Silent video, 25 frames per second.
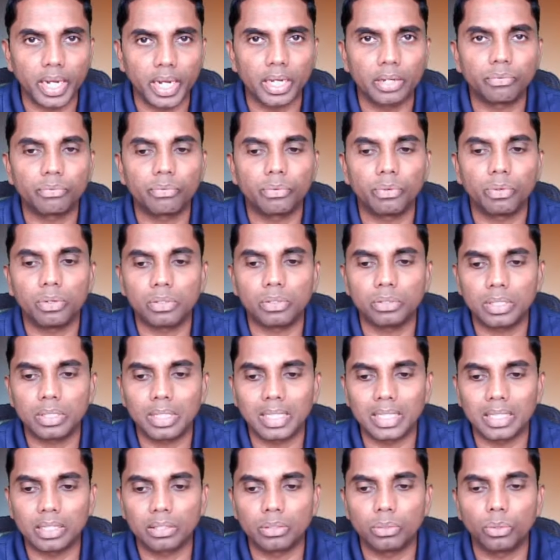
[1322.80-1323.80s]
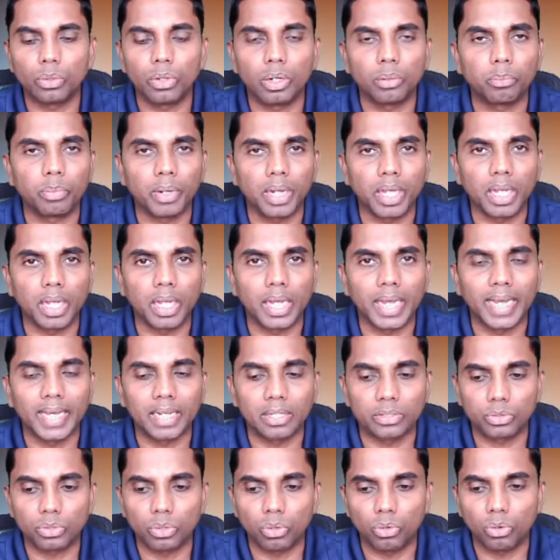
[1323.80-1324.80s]
iPhone, Google Play,
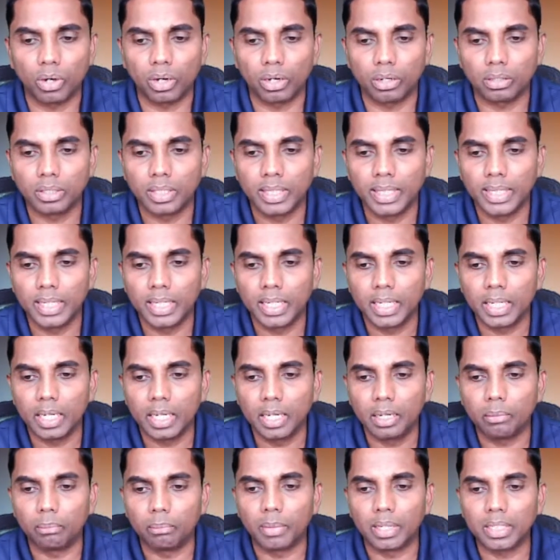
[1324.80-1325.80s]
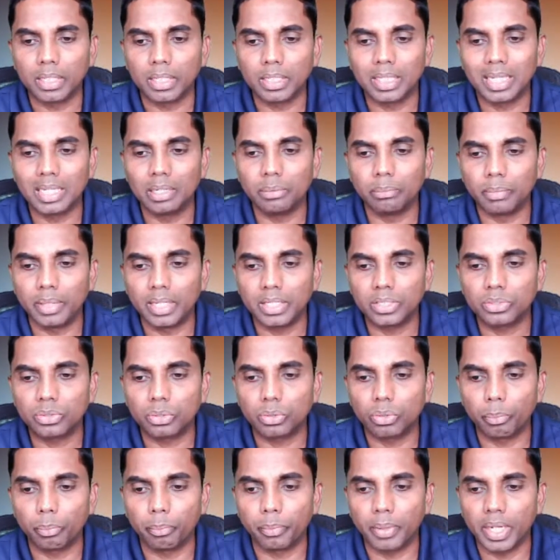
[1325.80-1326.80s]
and so on. Monthly men's
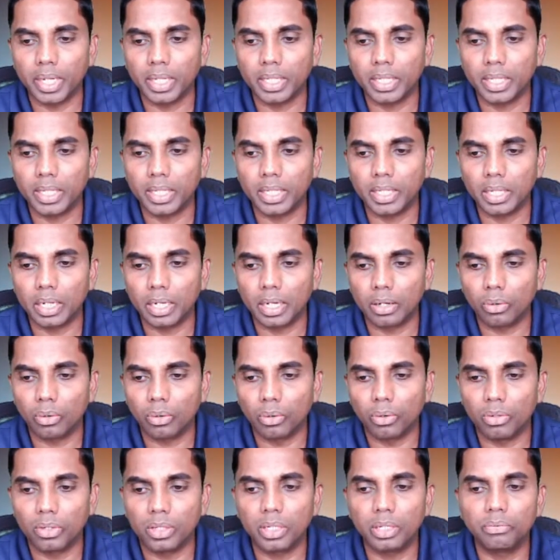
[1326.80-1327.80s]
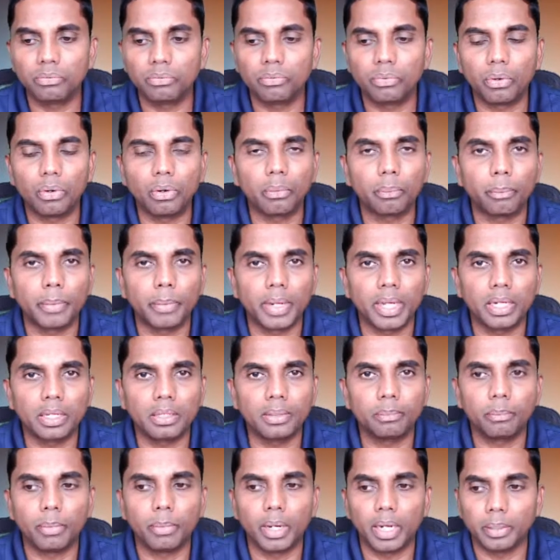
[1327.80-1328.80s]
group meeting, only for
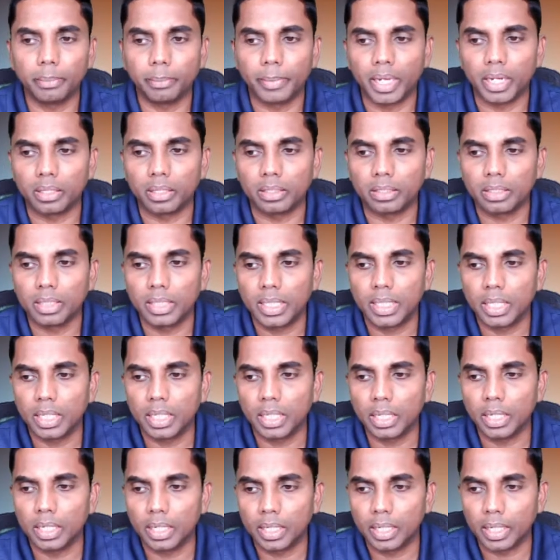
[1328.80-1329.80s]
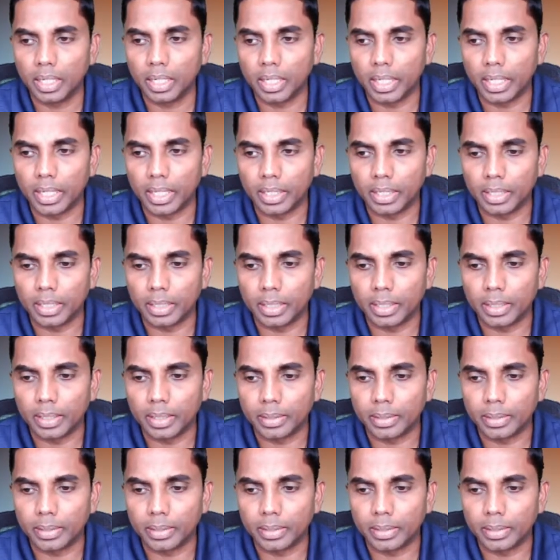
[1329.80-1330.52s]
men by men. And